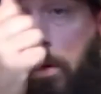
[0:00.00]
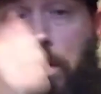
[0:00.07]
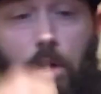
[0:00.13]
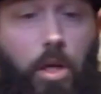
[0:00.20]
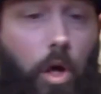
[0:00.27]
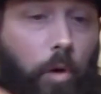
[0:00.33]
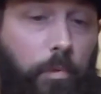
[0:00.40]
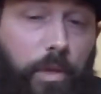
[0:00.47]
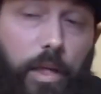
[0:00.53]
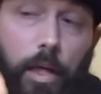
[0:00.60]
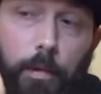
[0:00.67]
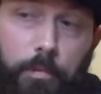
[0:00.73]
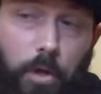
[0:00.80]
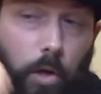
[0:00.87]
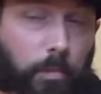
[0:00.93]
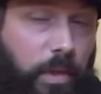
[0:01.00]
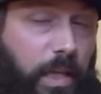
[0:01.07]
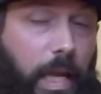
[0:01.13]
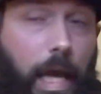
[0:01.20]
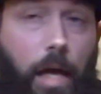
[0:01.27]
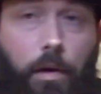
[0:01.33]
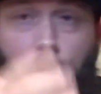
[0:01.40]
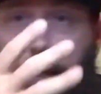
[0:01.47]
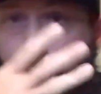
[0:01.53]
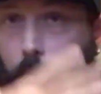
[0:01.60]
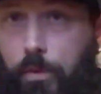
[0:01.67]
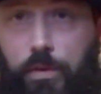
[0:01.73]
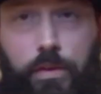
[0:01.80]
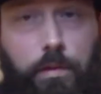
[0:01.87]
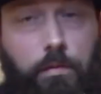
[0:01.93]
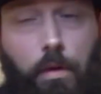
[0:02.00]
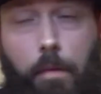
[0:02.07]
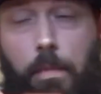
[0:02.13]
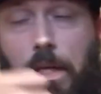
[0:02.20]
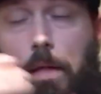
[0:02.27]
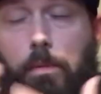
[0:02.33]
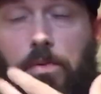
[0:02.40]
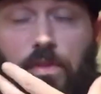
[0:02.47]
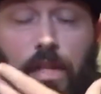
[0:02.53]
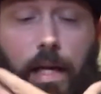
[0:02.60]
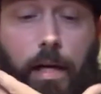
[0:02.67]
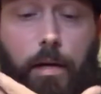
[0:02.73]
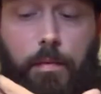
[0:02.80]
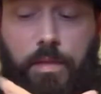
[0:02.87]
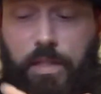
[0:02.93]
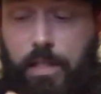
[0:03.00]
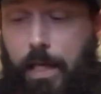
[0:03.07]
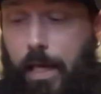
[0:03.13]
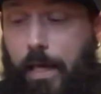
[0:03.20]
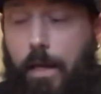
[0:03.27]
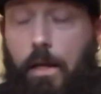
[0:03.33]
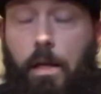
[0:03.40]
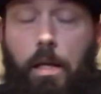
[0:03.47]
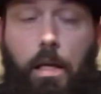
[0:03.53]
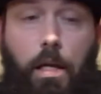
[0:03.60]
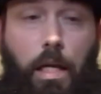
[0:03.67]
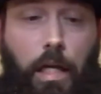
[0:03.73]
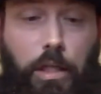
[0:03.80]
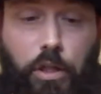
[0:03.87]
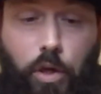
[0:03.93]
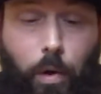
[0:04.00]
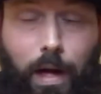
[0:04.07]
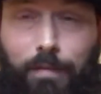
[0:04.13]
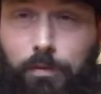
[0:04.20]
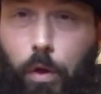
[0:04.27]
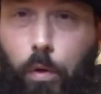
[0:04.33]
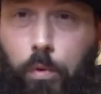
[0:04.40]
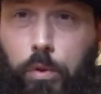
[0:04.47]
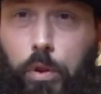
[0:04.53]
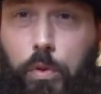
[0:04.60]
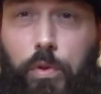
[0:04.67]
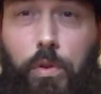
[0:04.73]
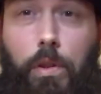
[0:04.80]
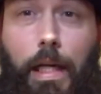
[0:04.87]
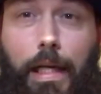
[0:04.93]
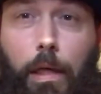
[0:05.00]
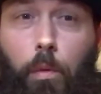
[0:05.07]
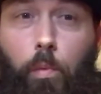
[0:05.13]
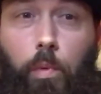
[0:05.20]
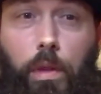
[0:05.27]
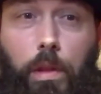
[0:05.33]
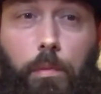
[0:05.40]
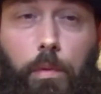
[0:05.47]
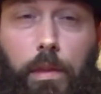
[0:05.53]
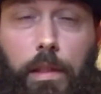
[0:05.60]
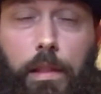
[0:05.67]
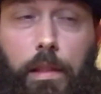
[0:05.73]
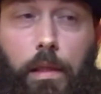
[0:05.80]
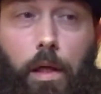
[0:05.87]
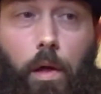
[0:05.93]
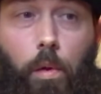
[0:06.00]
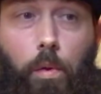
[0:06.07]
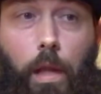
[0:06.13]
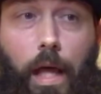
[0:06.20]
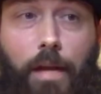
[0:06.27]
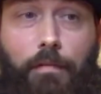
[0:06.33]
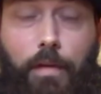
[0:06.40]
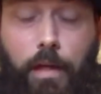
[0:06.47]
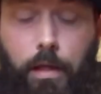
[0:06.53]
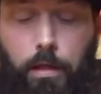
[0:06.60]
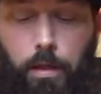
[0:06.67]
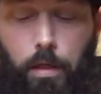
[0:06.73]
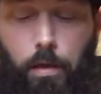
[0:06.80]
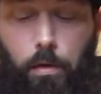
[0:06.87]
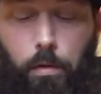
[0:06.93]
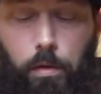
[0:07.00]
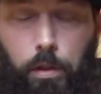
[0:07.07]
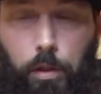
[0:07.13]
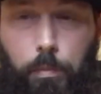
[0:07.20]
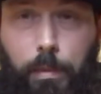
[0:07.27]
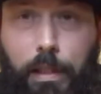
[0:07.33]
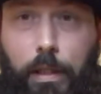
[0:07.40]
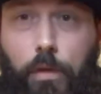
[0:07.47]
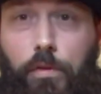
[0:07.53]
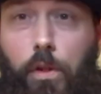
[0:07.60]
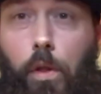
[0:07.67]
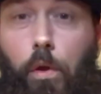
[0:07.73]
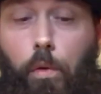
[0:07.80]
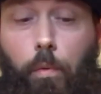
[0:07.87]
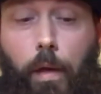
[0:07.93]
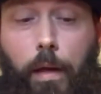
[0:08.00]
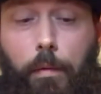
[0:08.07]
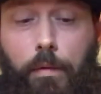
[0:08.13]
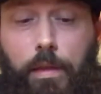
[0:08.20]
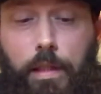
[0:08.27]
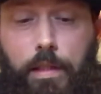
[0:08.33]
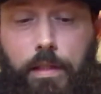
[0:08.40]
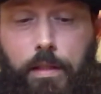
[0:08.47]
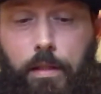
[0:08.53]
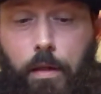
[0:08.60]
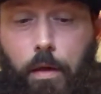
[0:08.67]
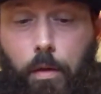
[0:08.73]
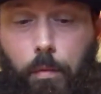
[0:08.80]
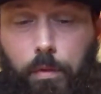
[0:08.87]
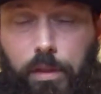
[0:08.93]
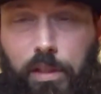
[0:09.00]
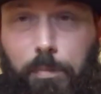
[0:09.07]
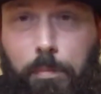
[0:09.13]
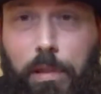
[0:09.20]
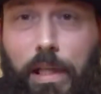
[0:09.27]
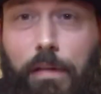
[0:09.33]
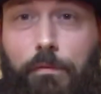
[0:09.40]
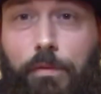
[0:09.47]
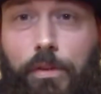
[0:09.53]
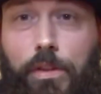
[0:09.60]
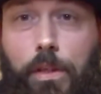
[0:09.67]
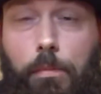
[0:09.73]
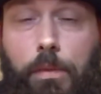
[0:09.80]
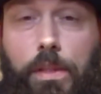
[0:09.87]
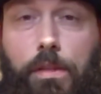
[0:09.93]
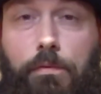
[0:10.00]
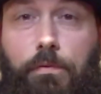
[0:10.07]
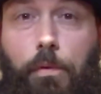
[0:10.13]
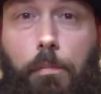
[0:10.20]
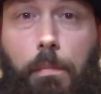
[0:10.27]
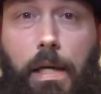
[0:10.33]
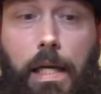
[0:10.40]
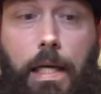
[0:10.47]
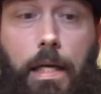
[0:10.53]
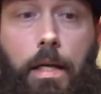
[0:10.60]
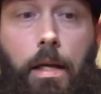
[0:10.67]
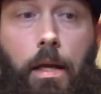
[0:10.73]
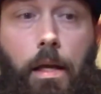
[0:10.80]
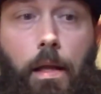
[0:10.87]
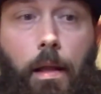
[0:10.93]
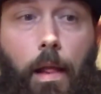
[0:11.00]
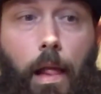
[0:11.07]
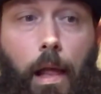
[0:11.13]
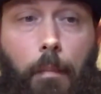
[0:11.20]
combed it up, combed it down, and it was there. It was set, and you don't have to use like a whole lot of it. You know, a little bit goes a long way with this blend. For some reason, for me, it